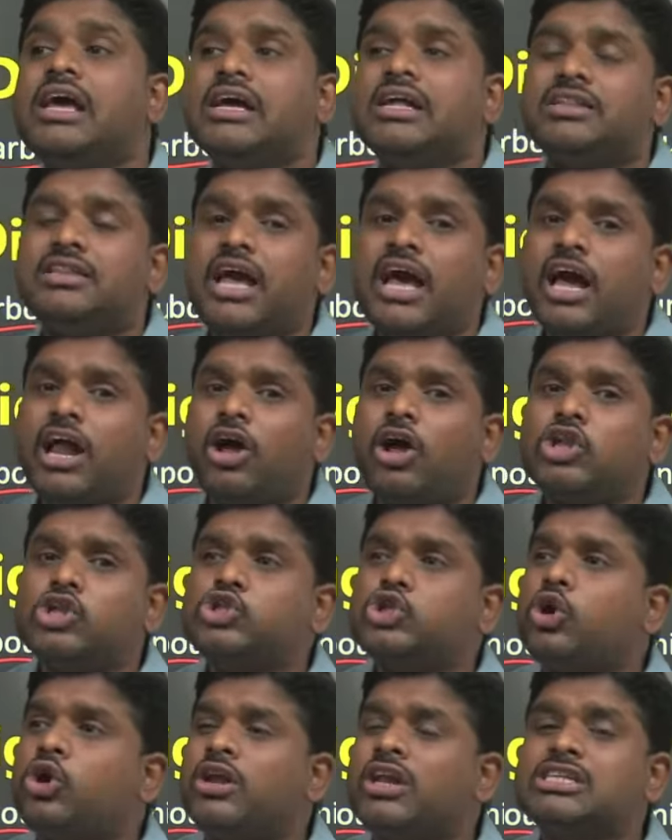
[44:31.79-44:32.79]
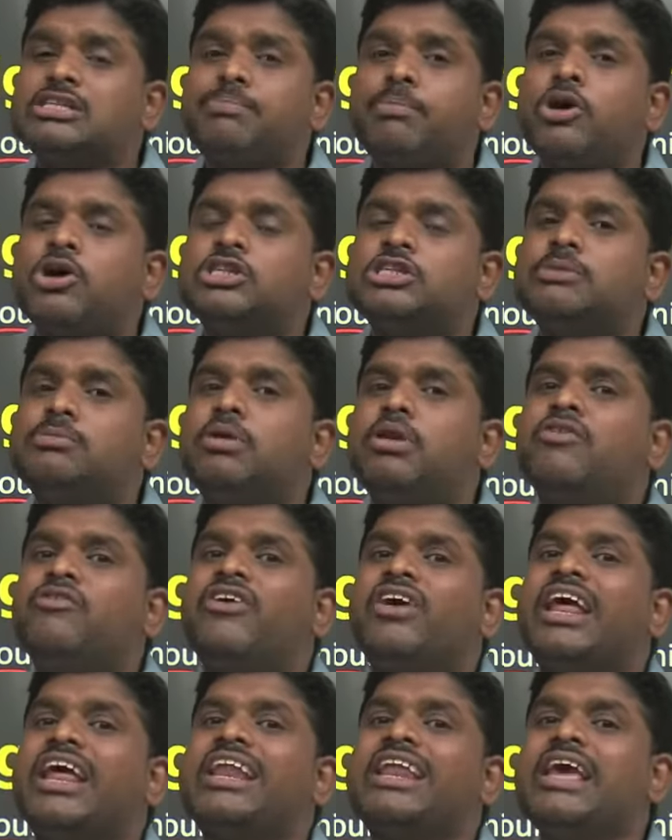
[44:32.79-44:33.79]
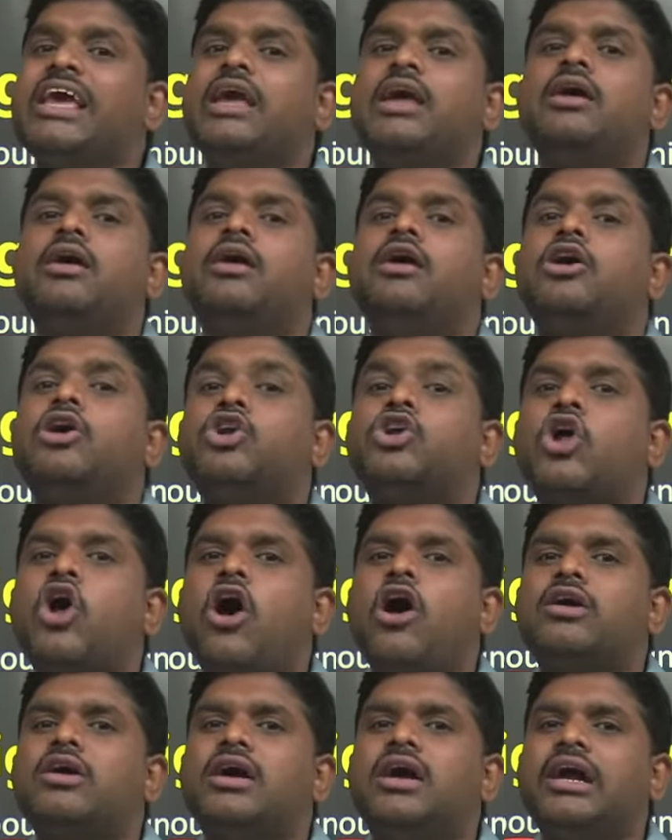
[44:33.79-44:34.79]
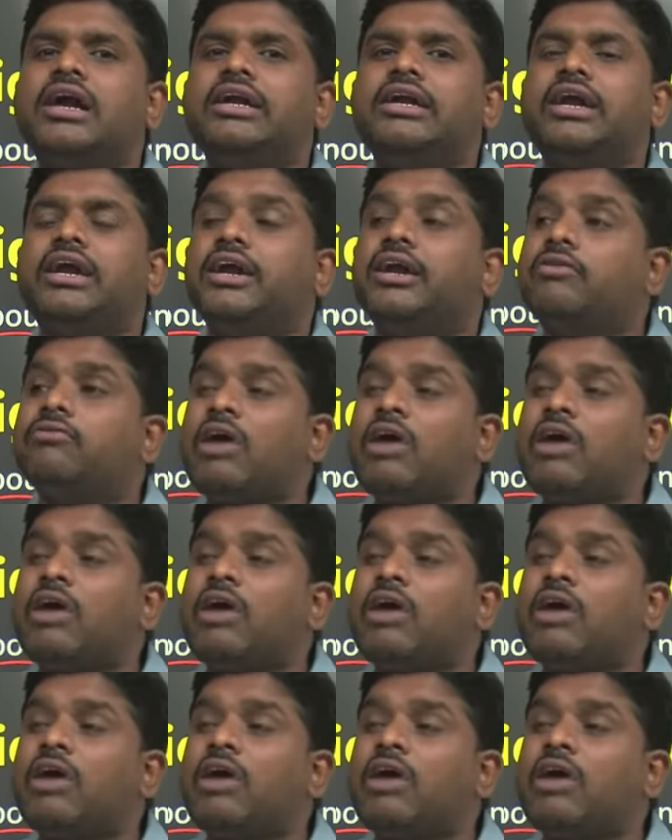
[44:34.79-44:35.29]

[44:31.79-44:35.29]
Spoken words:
They are also responsible for any wrong content.